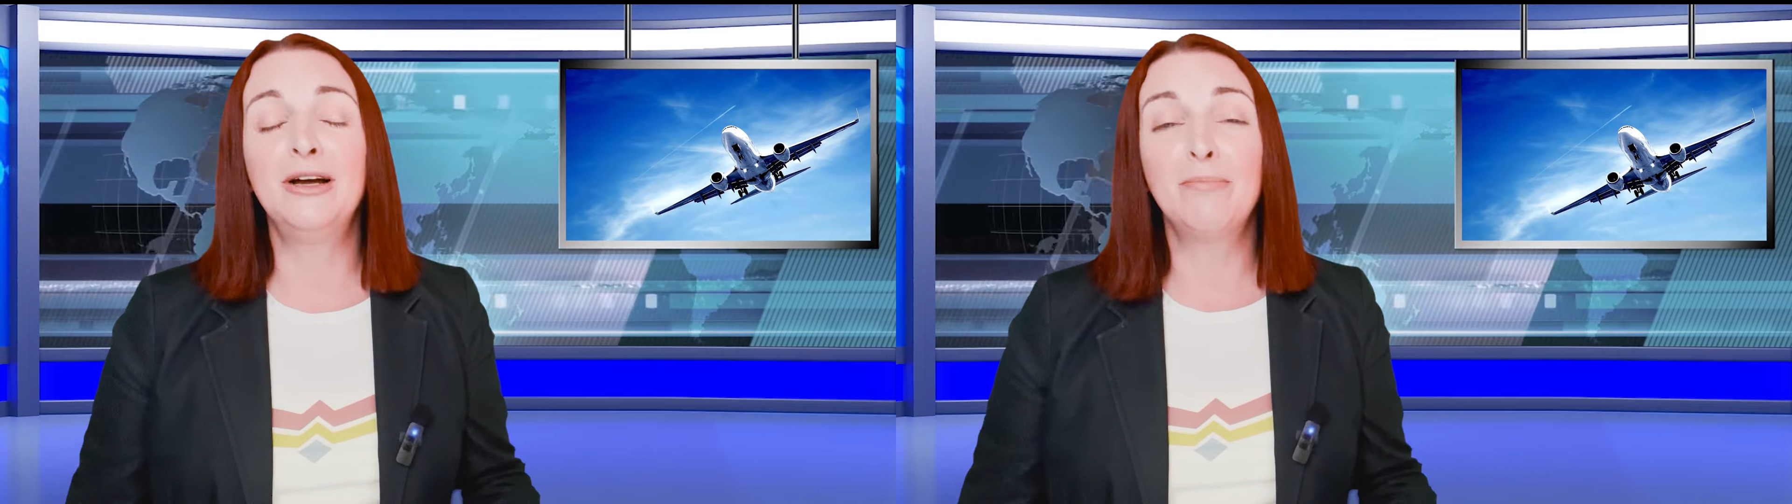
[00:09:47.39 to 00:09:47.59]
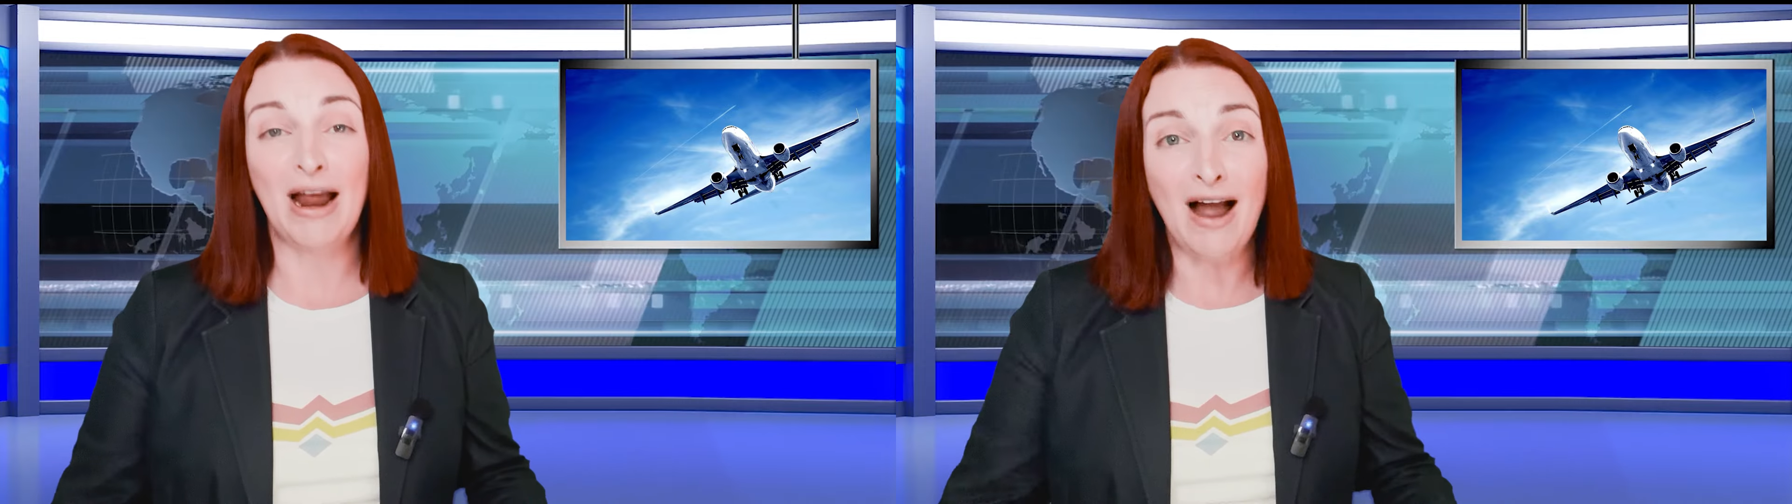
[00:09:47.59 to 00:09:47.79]

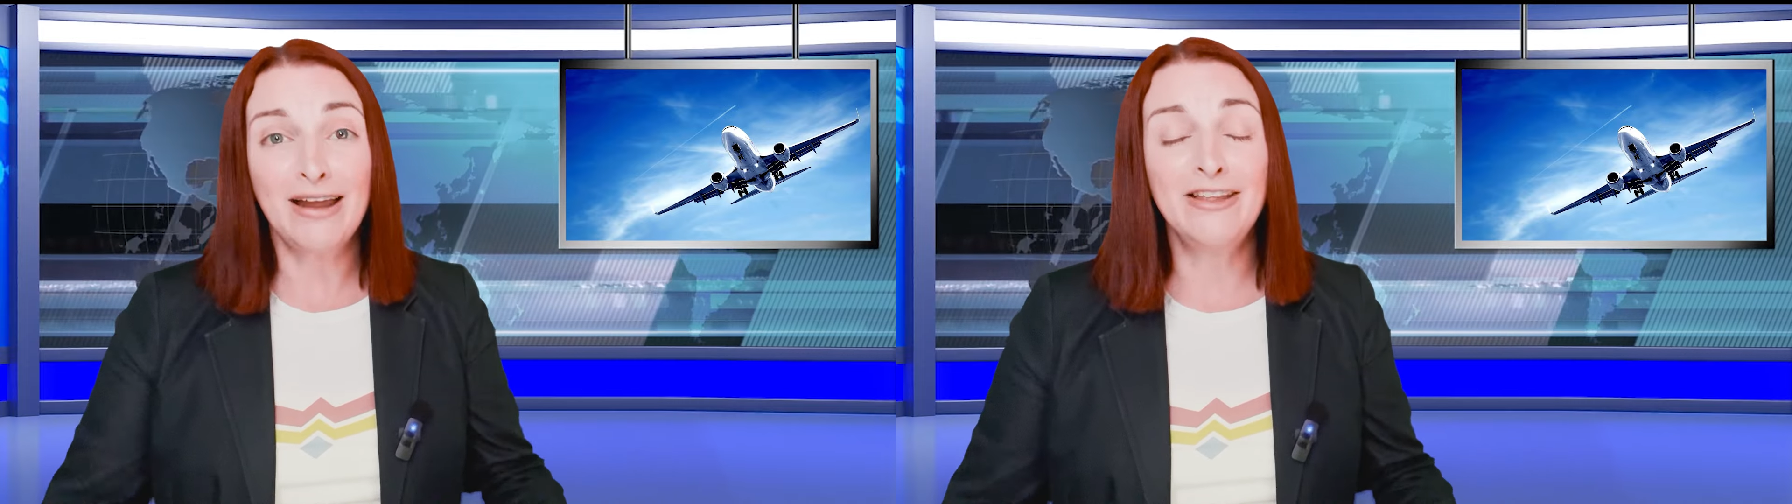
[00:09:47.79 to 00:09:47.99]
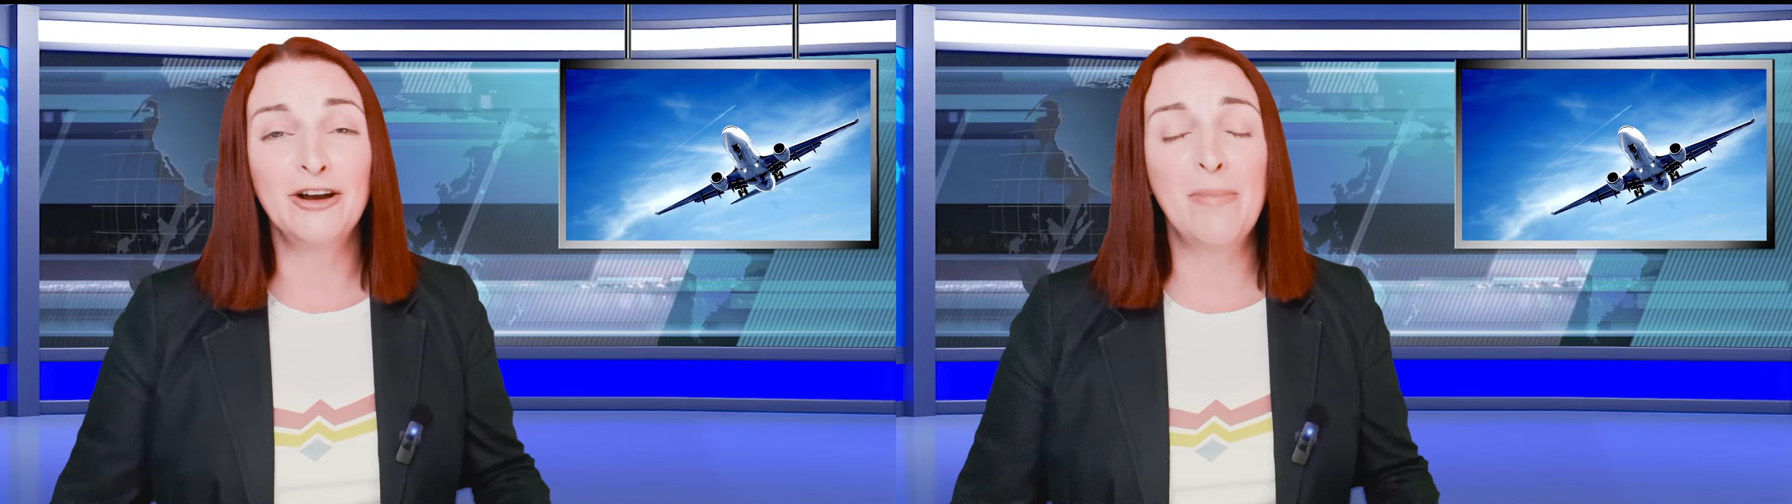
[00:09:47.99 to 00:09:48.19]
by
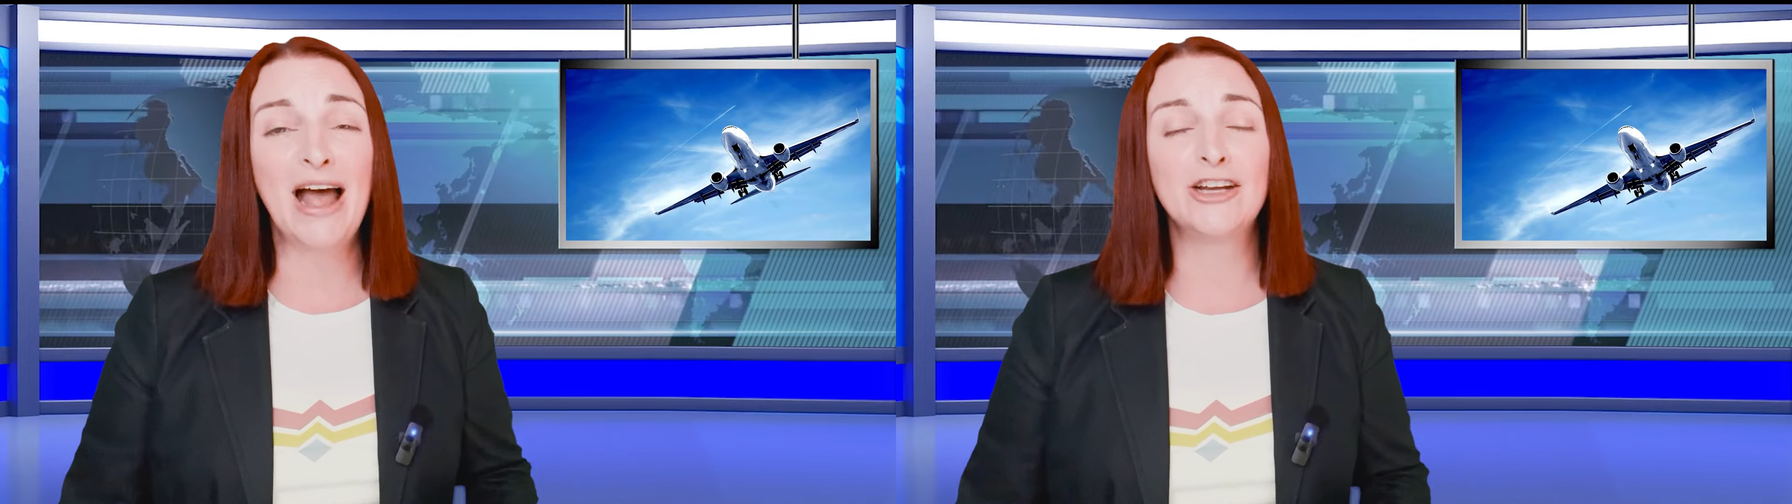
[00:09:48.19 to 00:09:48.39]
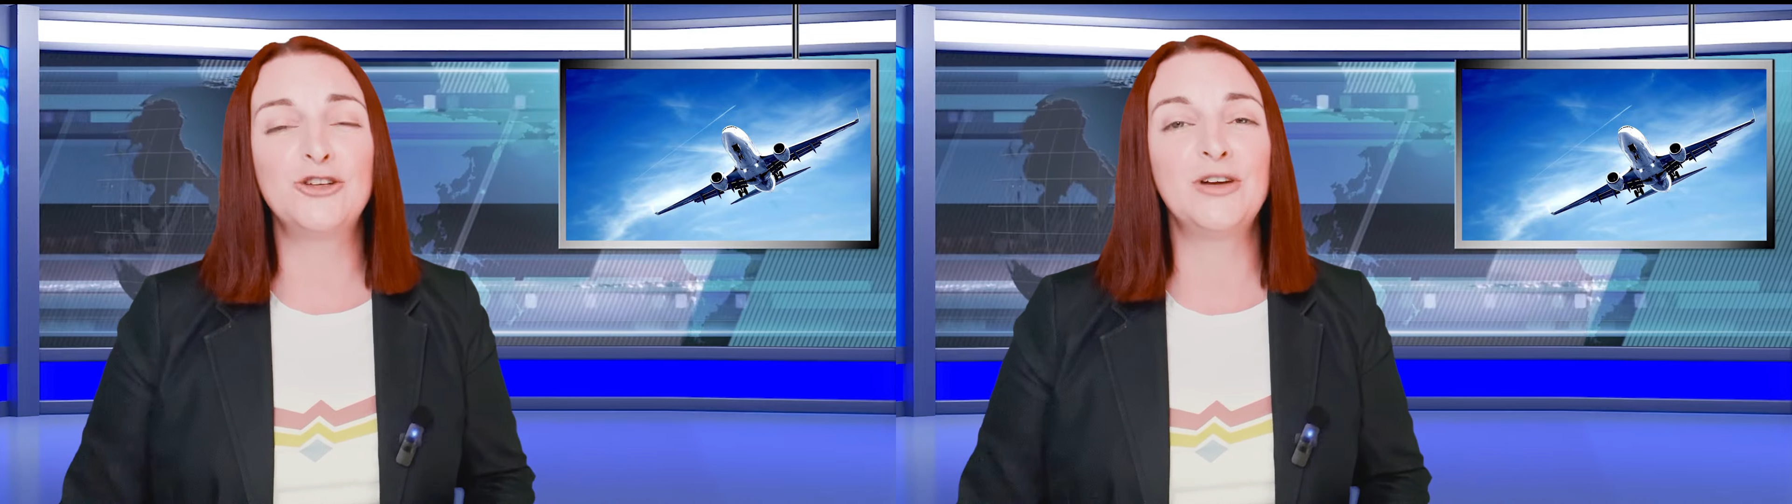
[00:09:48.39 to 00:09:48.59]
hiking their
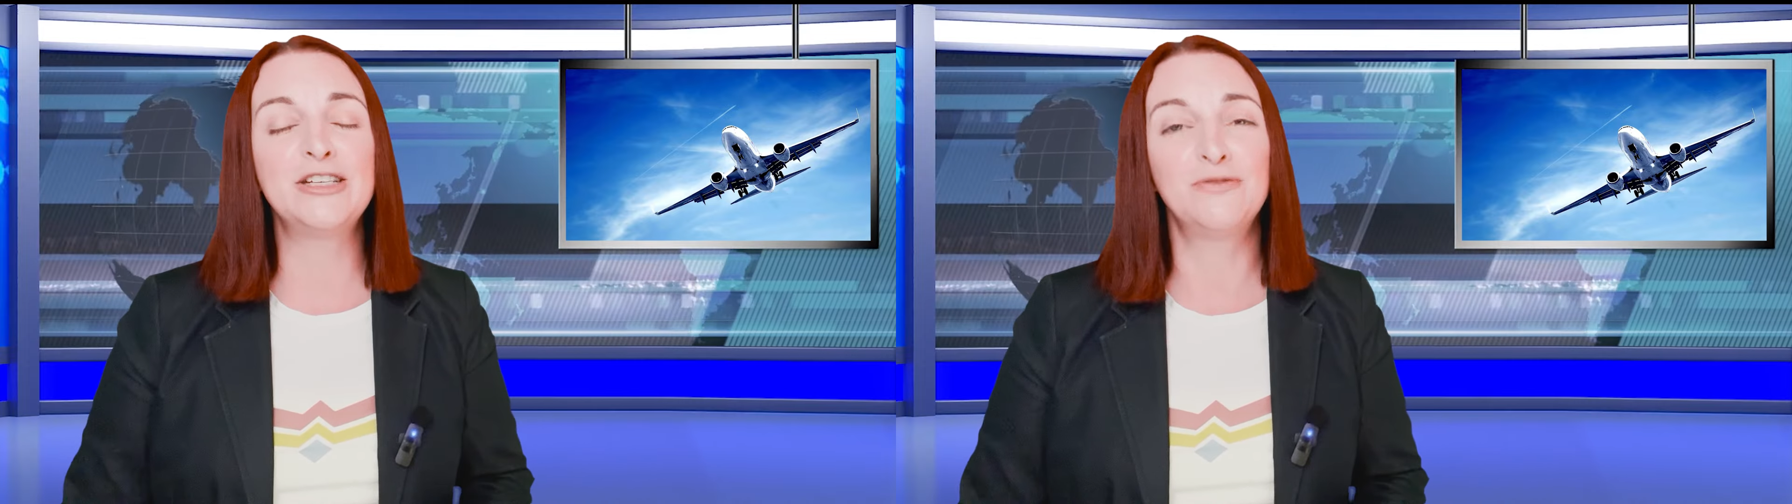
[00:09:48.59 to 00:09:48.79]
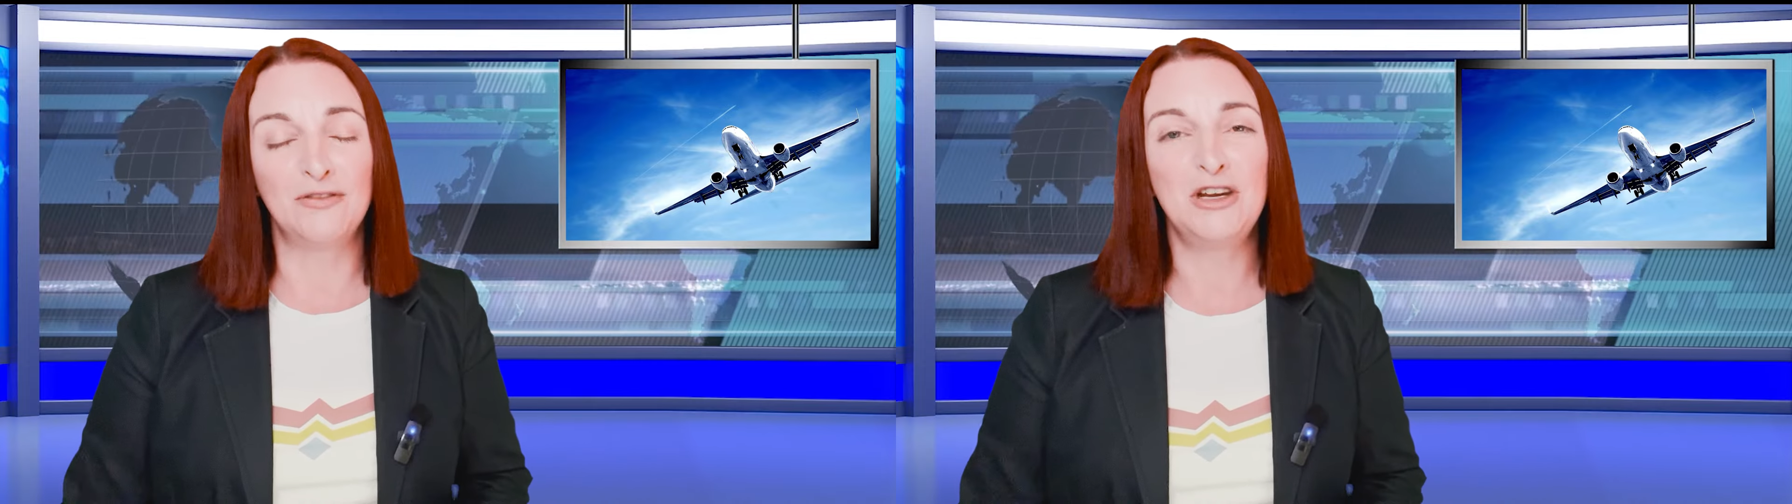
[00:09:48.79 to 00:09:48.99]
baggage
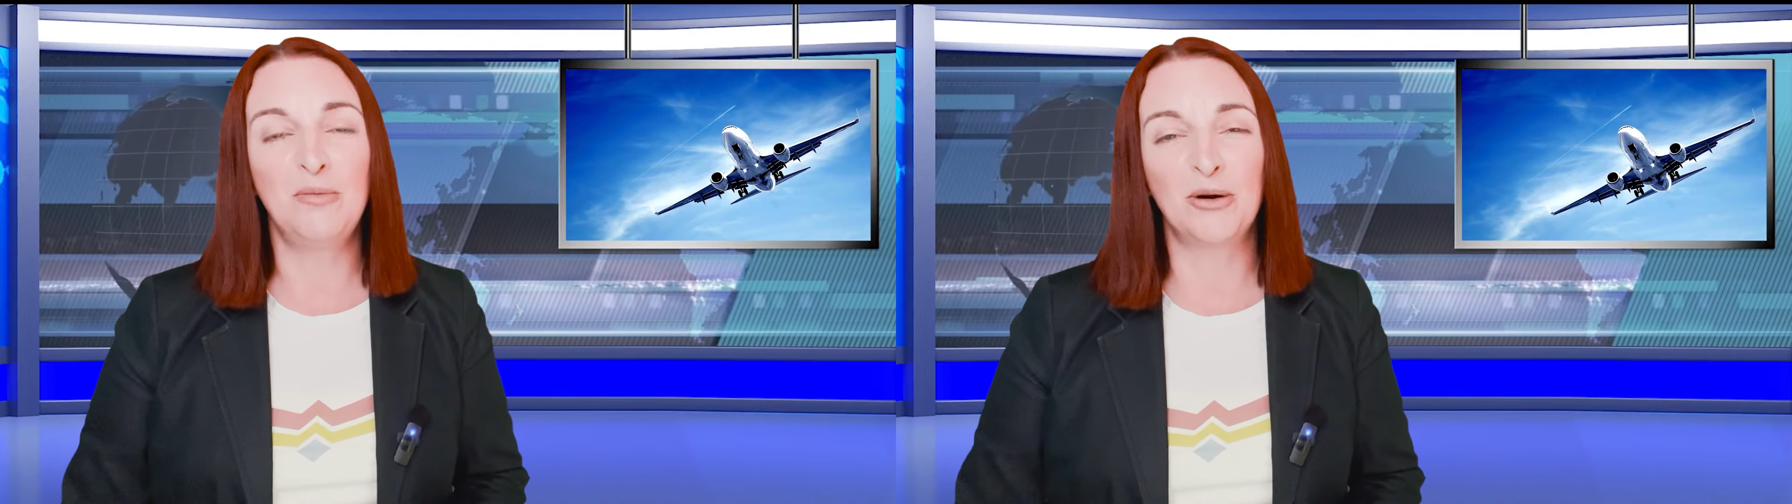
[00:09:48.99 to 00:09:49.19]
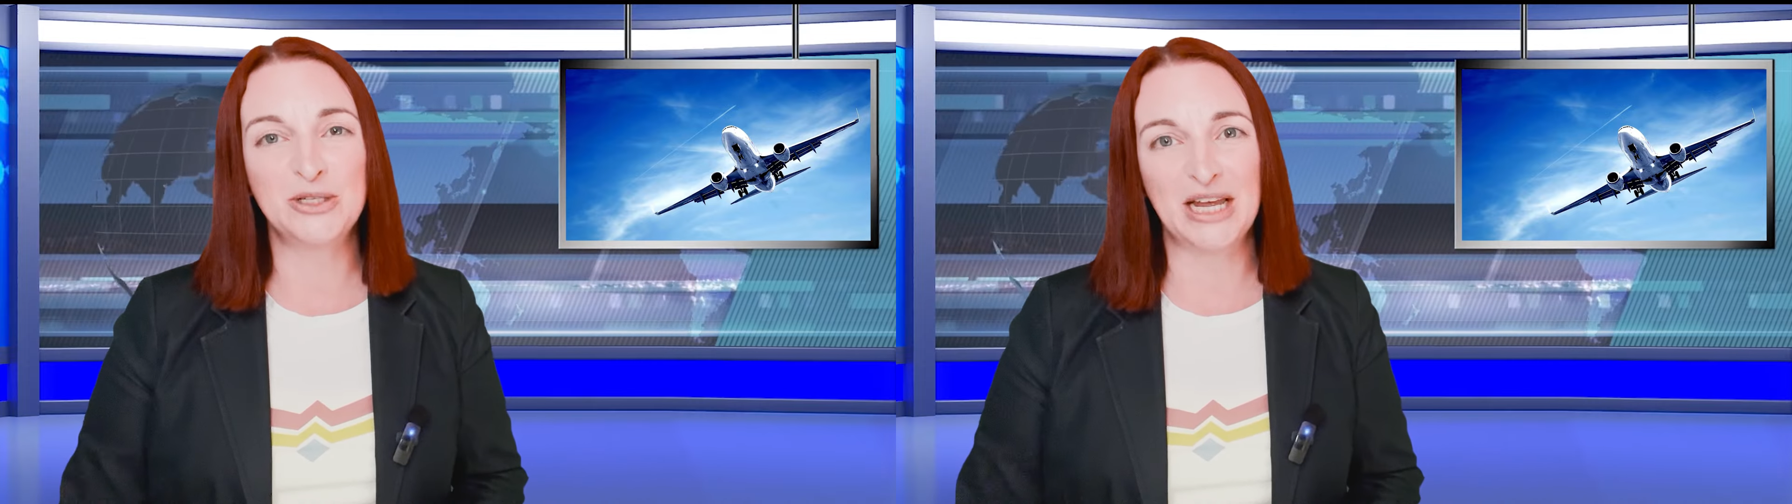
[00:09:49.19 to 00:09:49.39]
fees
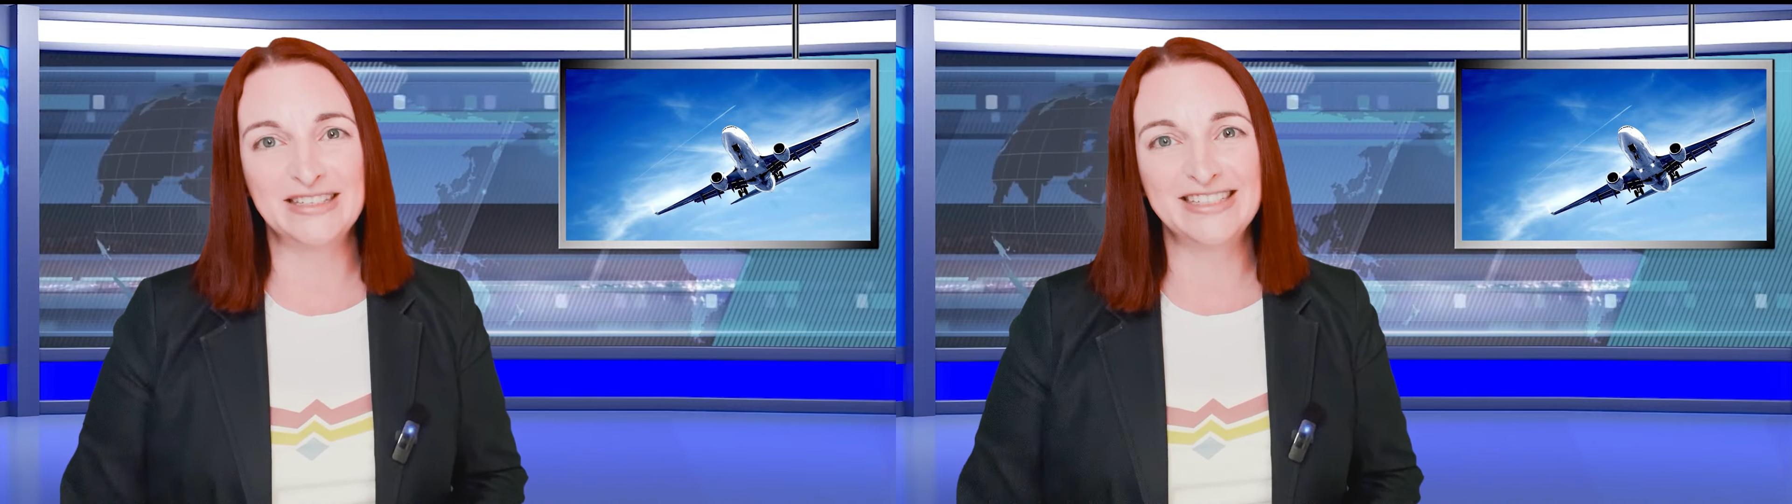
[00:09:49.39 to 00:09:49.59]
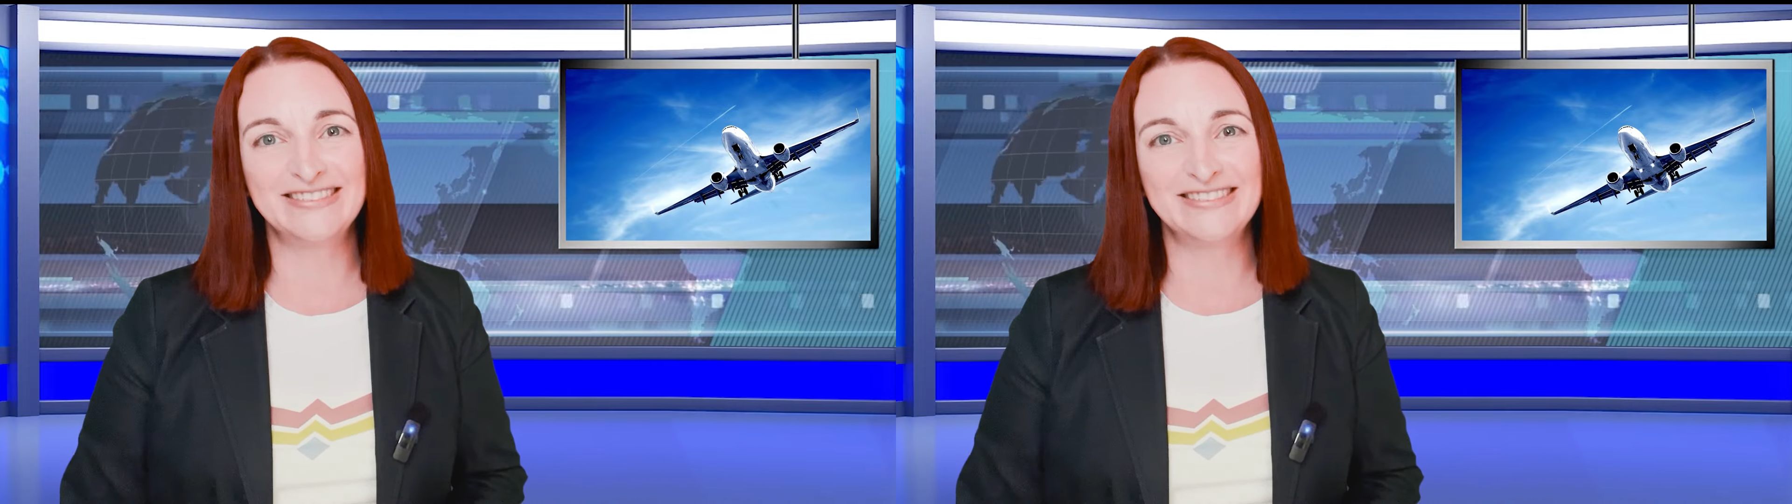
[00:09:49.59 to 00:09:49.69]
15%.